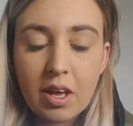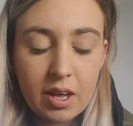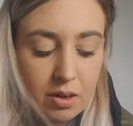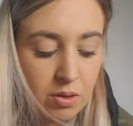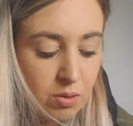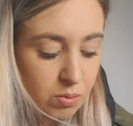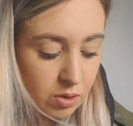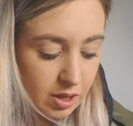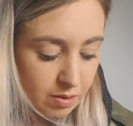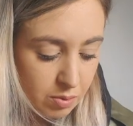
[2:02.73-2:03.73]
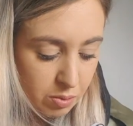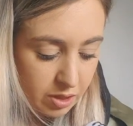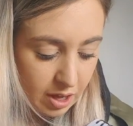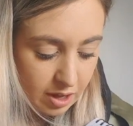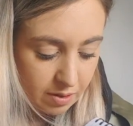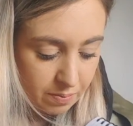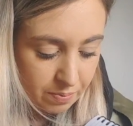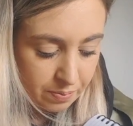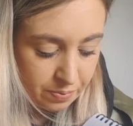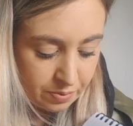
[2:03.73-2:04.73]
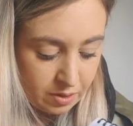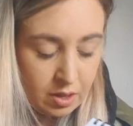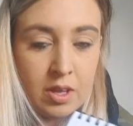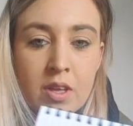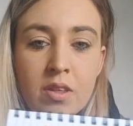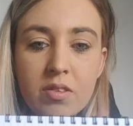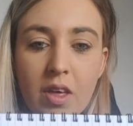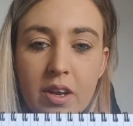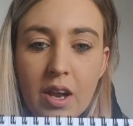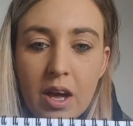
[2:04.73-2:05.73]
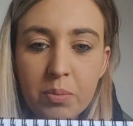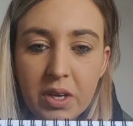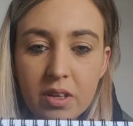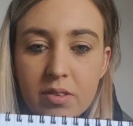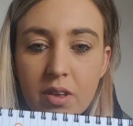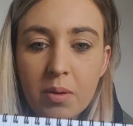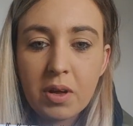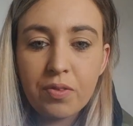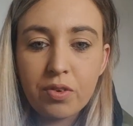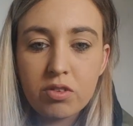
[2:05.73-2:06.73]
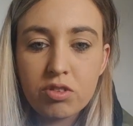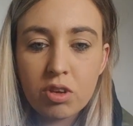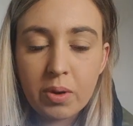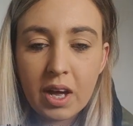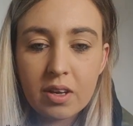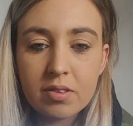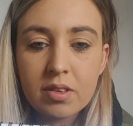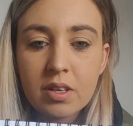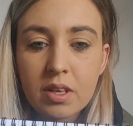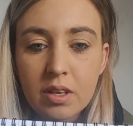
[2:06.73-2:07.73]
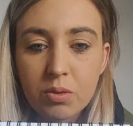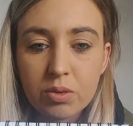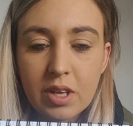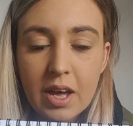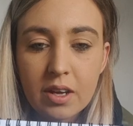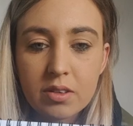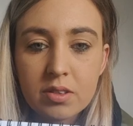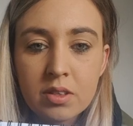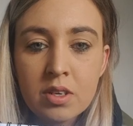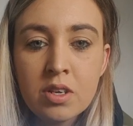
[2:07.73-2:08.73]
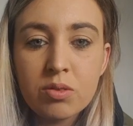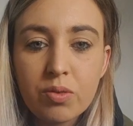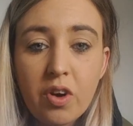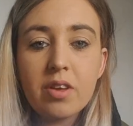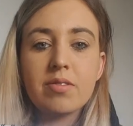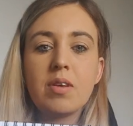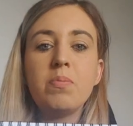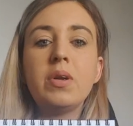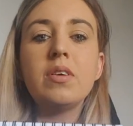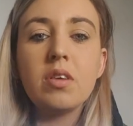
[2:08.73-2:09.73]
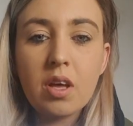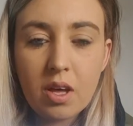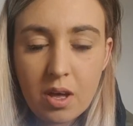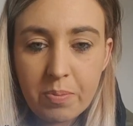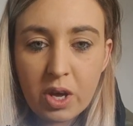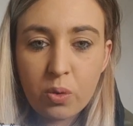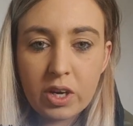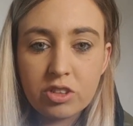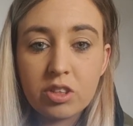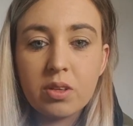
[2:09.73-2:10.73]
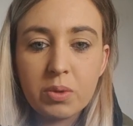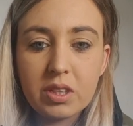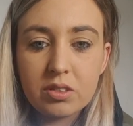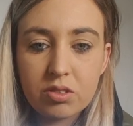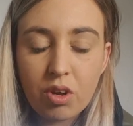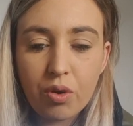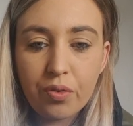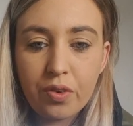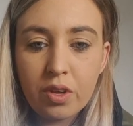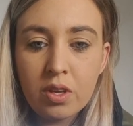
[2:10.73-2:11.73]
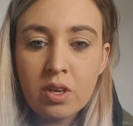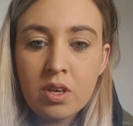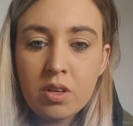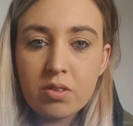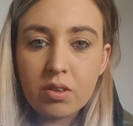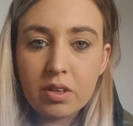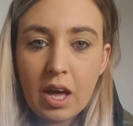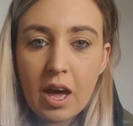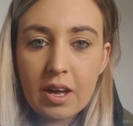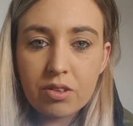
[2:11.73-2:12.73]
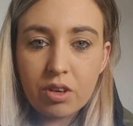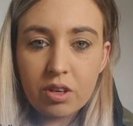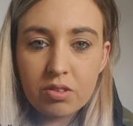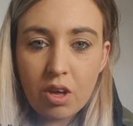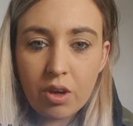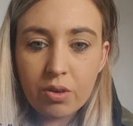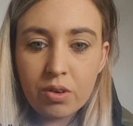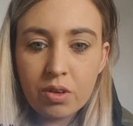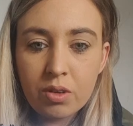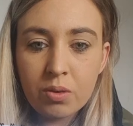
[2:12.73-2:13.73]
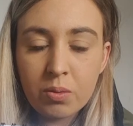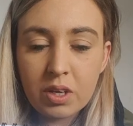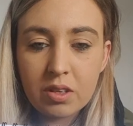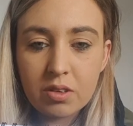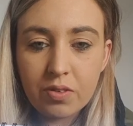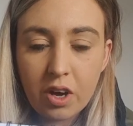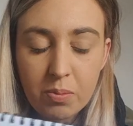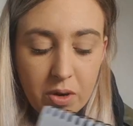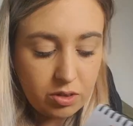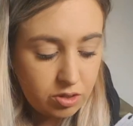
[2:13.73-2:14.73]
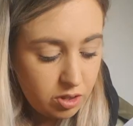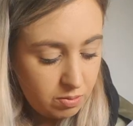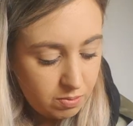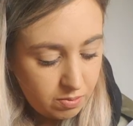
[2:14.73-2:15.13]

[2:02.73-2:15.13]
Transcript: 8 will leave me with 8. So that now means I'm left with 2x equals 8. So we've got a simple equation that we need to solve. So to get x on its own, we need to divide by 2,